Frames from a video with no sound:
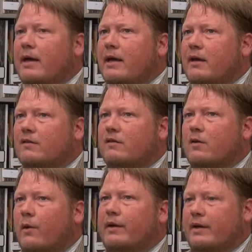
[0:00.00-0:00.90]
is
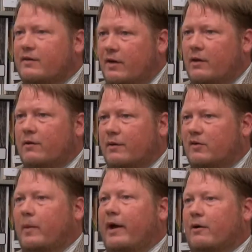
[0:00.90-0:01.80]
going to continue to
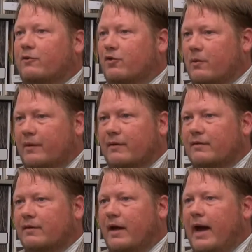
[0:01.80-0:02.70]
inspire
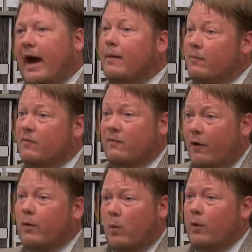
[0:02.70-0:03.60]
Germans. I'm
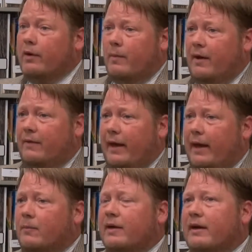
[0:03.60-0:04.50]
very worried about
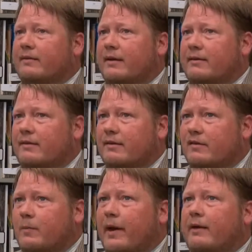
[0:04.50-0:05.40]
that because I
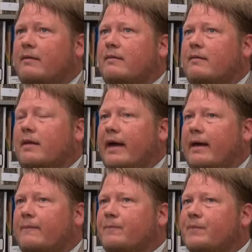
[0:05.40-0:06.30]
suspect
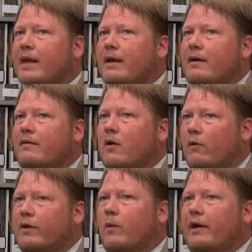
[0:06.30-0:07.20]
that the
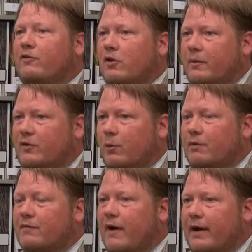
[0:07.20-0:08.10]
only way Germans will
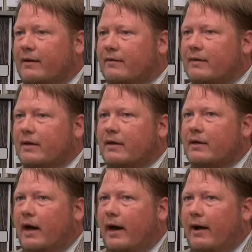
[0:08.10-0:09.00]
find
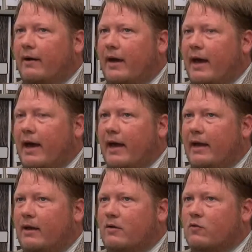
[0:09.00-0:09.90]

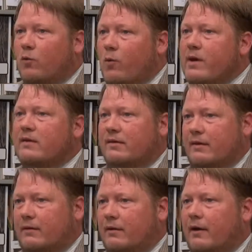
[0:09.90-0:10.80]
a
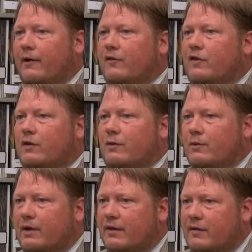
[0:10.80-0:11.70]
reason
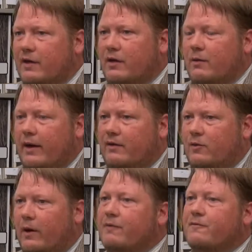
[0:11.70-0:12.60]
to continue
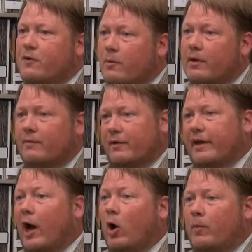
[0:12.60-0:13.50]
to
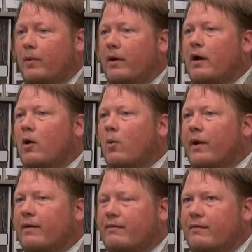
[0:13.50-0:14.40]
affirmatively help
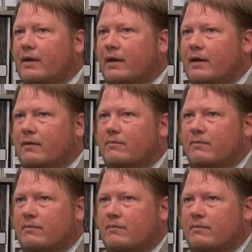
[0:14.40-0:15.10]
with the